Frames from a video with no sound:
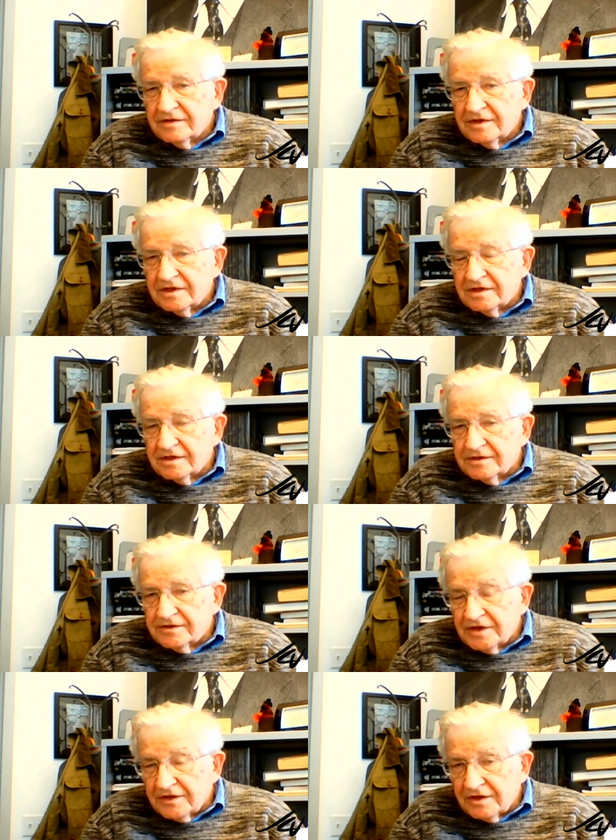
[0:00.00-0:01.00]
the
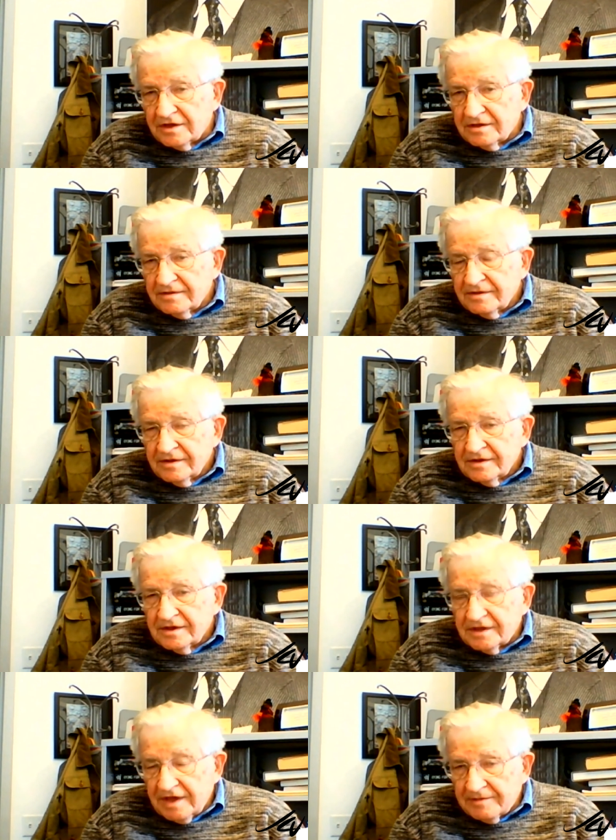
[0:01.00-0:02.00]
southern
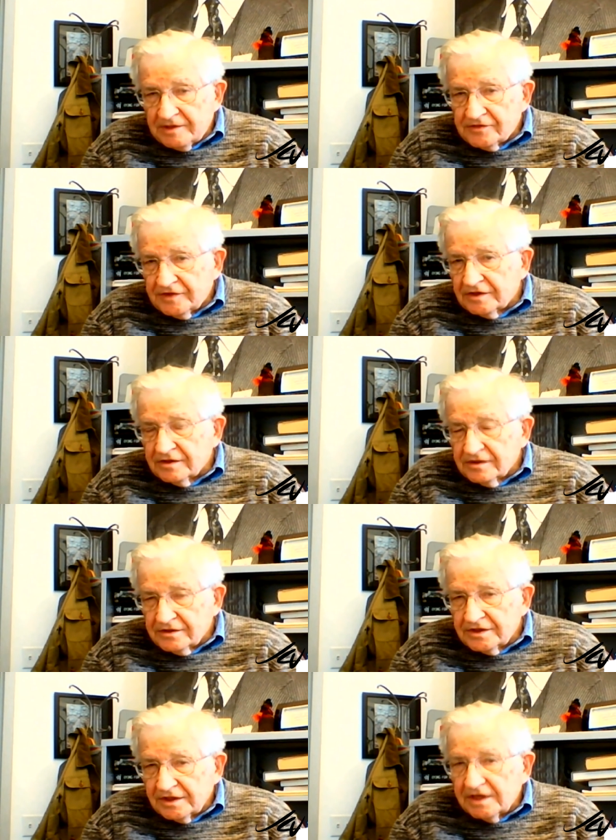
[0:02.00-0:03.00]
hemisphere,
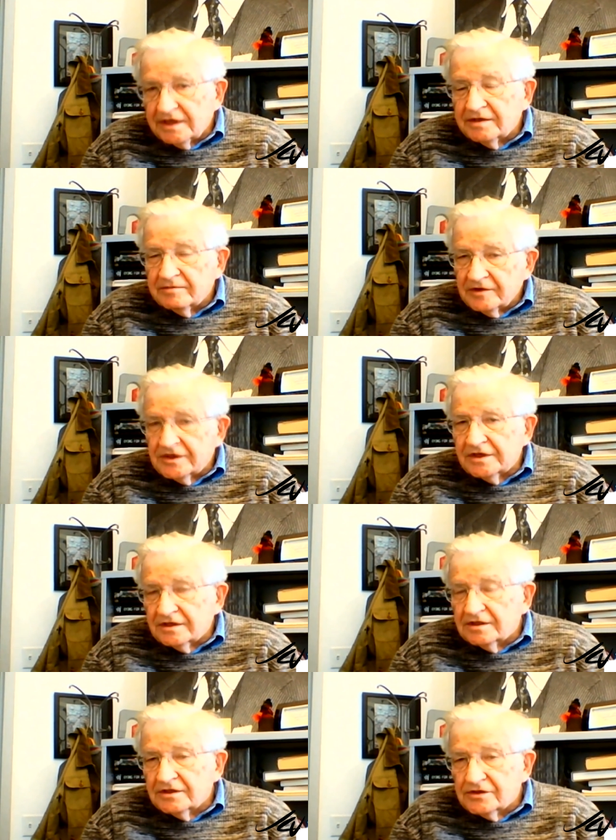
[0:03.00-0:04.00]
Chile, and
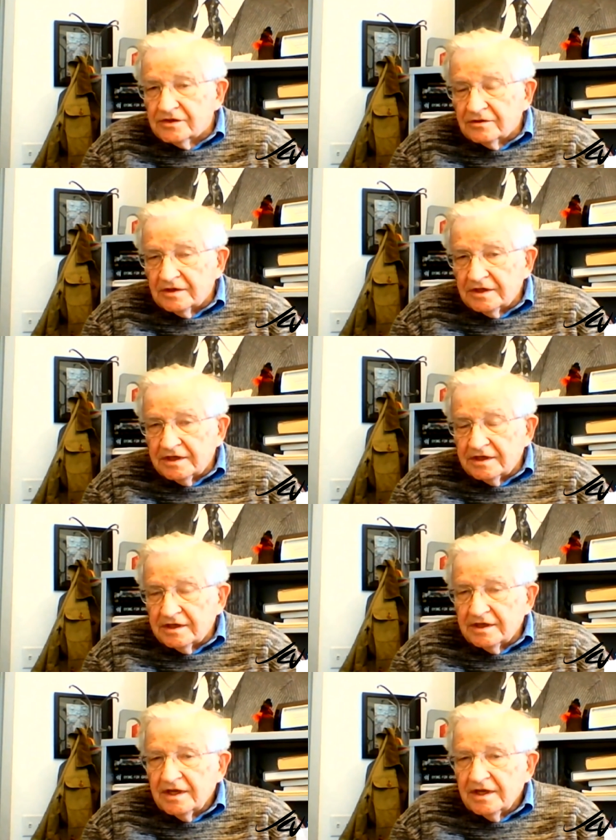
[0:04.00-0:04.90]
Brazil, and so on, in a,